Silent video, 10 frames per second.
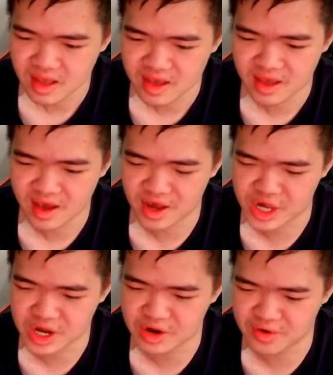Yes,
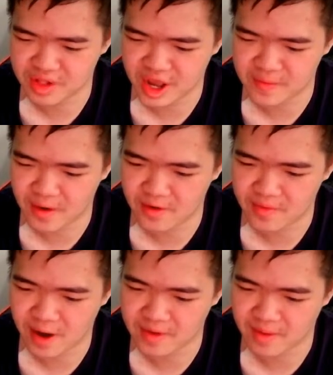leader class power to Prime
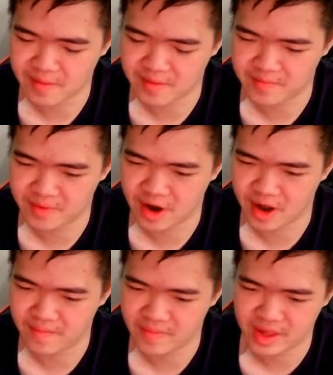Optimus Prime
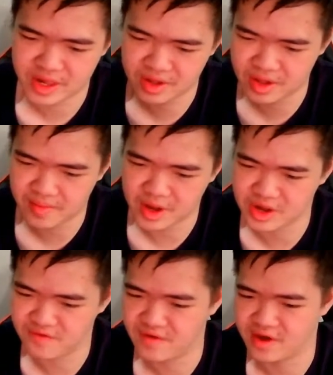is still an amazing
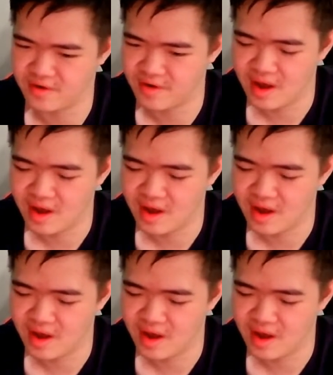figure.